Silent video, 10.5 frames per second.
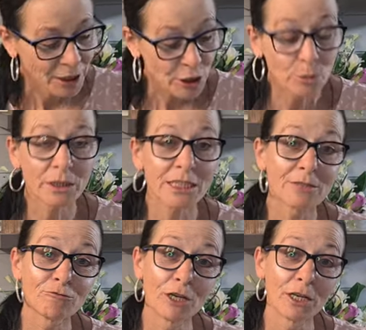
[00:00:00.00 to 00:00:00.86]

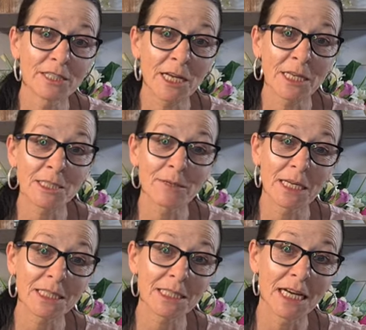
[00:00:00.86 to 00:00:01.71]
Somebody texted me
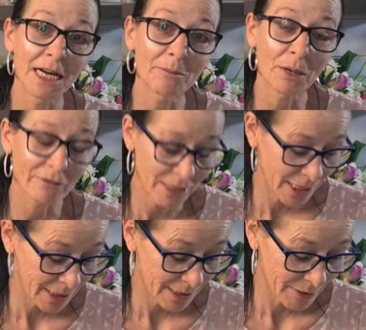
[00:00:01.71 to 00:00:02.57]
last night, private
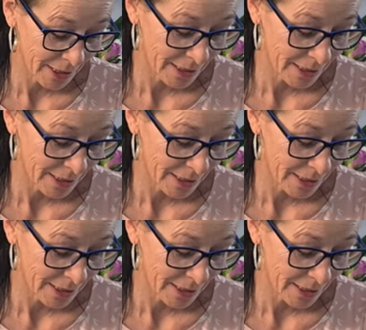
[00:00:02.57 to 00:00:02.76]
texted me